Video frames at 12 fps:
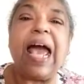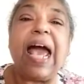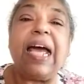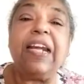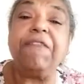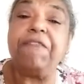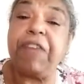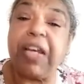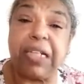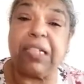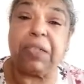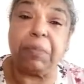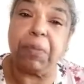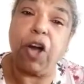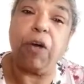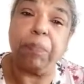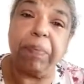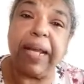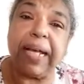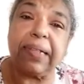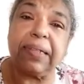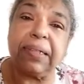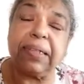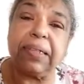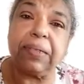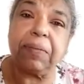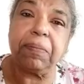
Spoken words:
and a victim complex.